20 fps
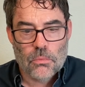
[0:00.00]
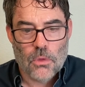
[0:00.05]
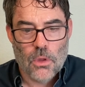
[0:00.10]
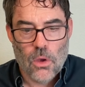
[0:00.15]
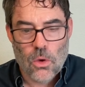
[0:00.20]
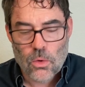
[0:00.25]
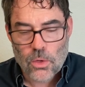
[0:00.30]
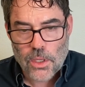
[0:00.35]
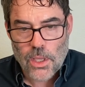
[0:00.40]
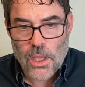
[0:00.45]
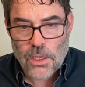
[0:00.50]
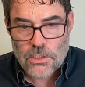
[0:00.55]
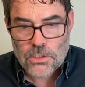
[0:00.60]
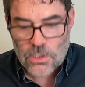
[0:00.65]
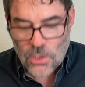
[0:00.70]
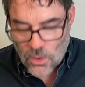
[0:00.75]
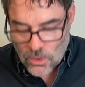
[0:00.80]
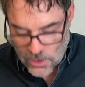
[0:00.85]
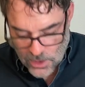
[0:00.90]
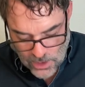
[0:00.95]
Okay,
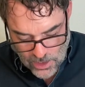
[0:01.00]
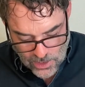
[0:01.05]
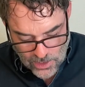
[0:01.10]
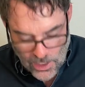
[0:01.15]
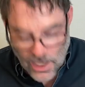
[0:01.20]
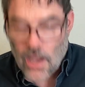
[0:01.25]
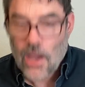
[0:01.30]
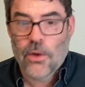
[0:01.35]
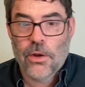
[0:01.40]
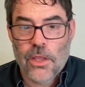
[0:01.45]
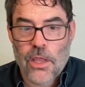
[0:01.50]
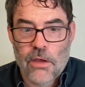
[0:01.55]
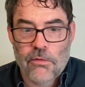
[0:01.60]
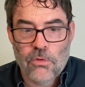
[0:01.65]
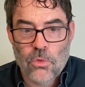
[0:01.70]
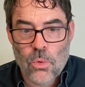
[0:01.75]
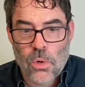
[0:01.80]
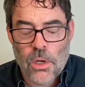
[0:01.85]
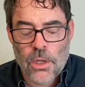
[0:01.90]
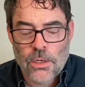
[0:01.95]
doke. Howdy,
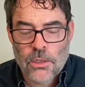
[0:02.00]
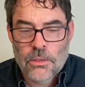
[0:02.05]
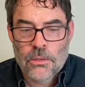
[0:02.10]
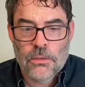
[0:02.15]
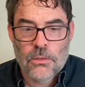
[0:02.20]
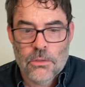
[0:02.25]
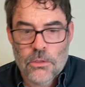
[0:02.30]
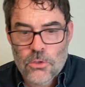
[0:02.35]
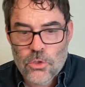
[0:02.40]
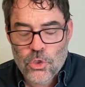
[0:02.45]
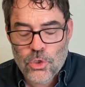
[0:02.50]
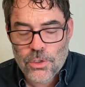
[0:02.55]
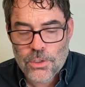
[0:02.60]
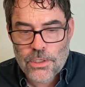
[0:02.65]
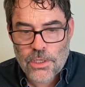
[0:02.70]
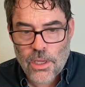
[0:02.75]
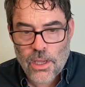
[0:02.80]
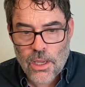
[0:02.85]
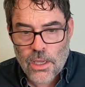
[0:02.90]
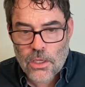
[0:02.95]
everyone. Good
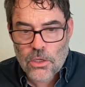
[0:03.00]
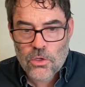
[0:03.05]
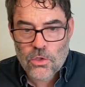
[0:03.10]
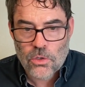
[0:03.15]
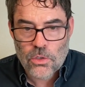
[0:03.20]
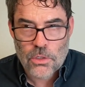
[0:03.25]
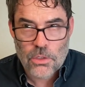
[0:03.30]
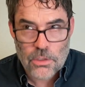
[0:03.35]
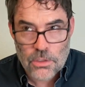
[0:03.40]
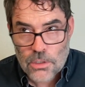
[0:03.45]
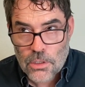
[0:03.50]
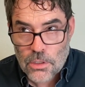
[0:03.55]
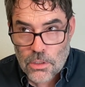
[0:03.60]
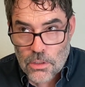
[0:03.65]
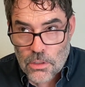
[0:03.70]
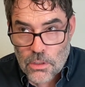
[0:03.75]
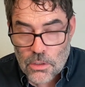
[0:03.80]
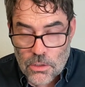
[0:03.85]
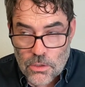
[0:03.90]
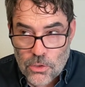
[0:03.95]
day, good
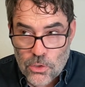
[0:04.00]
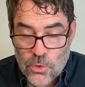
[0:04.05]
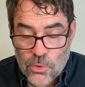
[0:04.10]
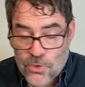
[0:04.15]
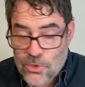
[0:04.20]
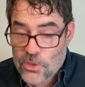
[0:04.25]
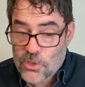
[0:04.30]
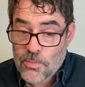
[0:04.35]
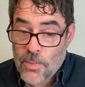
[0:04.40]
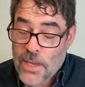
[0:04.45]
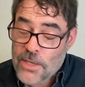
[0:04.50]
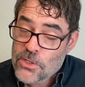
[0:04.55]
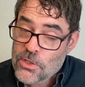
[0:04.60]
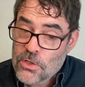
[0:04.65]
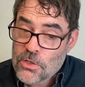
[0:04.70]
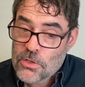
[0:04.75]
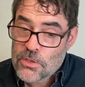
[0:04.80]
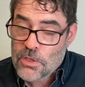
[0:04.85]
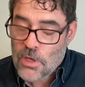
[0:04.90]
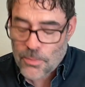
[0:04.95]
new
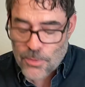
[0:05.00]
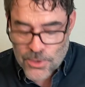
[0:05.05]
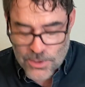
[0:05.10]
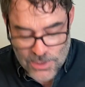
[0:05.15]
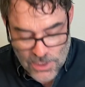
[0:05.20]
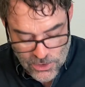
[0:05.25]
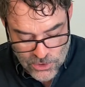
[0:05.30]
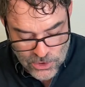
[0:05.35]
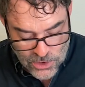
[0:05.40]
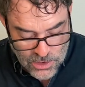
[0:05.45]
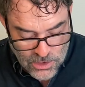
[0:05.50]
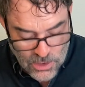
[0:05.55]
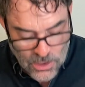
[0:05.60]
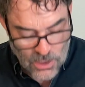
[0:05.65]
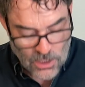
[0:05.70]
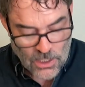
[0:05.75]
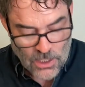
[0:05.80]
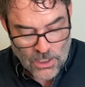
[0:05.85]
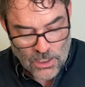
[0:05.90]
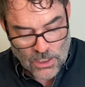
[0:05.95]
semester, summer session.
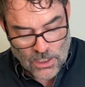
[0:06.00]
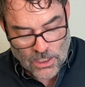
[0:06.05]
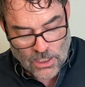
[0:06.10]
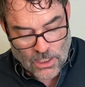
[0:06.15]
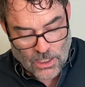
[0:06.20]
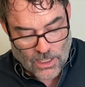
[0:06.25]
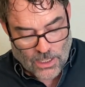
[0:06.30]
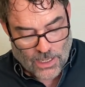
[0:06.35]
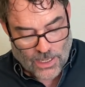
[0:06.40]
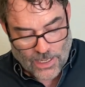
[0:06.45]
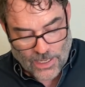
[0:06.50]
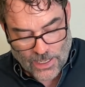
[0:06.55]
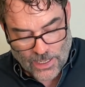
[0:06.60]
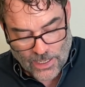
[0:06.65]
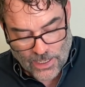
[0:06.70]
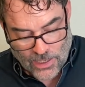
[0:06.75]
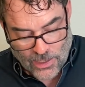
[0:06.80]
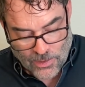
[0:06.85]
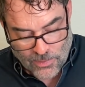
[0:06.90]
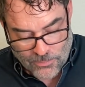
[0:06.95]

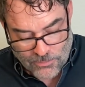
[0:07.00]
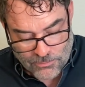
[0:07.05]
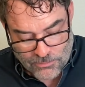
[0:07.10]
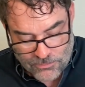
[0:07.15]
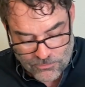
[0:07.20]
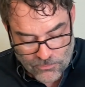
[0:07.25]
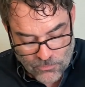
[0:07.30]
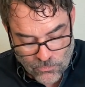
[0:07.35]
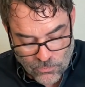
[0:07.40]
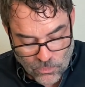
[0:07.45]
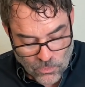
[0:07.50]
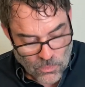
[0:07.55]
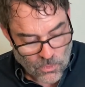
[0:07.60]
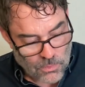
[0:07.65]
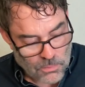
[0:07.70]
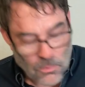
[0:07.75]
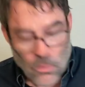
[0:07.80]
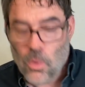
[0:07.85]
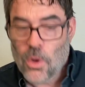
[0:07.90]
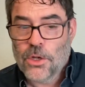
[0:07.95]
I
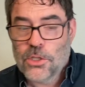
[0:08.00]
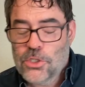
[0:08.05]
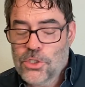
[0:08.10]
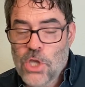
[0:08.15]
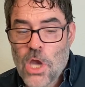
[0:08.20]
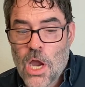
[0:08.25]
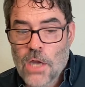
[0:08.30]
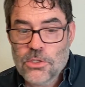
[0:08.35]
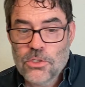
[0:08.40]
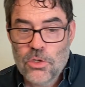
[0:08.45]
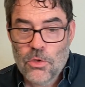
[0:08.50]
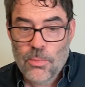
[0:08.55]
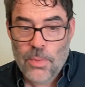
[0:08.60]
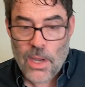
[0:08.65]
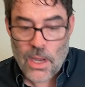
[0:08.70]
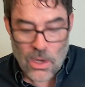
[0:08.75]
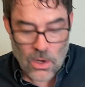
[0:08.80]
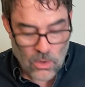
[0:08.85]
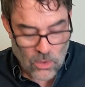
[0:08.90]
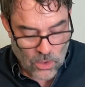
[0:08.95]
want to talk to you
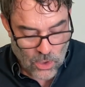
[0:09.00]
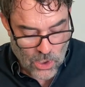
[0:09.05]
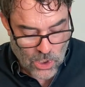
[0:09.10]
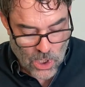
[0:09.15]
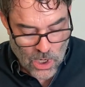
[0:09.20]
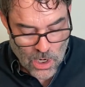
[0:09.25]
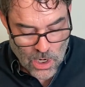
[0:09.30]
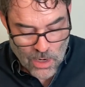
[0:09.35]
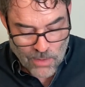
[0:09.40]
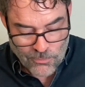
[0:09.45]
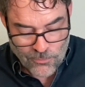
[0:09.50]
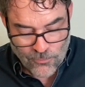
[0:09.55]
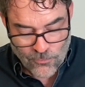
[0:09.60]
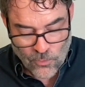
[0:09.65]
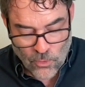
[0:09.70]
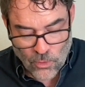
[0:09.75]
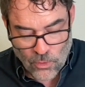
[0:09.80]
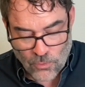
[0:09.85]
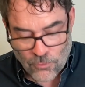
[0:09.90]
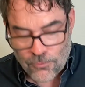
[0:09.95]
about COM
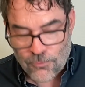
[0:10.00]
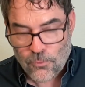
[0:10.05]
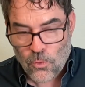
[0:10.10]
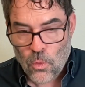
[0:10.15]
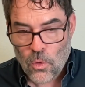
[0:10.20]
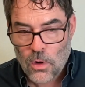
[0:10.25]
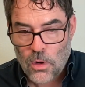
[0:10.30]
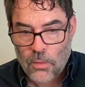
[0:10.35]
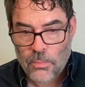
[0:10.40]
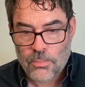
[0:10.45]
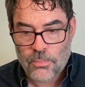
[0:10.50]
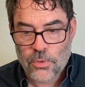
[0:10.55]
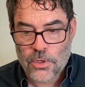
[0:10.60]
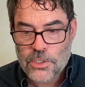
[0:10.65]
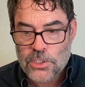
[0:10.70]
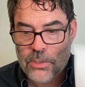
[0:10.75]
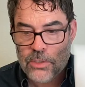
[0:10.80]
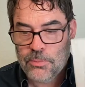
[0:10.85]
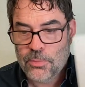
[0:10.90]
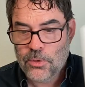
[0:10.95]
404,
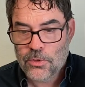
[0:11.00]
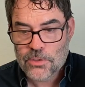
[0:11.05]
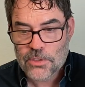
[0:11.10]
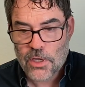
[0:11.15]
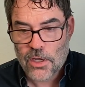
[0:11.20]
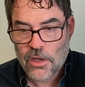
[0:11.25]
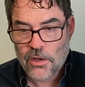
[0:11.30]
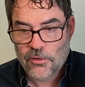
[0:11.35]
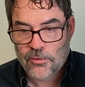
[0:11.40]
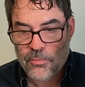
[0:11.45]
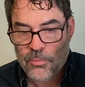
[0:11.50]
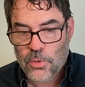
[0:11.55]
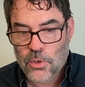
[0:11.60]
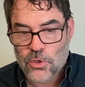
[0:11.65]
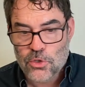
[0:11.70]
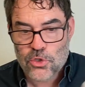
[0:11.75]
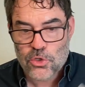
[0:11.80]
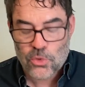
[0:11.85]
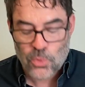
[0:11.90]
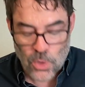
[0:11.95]
Principles of
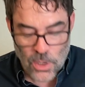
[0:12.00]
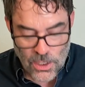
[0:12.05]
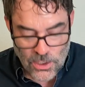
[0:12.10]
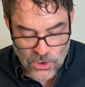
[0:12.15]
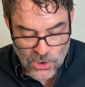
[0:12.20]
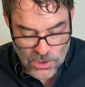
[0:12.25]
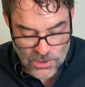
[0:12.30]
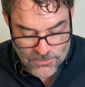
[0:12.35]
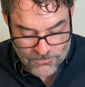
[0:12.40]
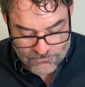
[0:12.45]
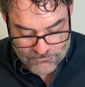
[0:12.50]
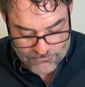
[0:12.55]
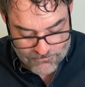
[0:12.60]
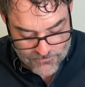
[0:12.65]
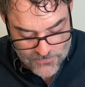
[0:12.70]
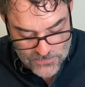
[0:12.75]
Persuasion.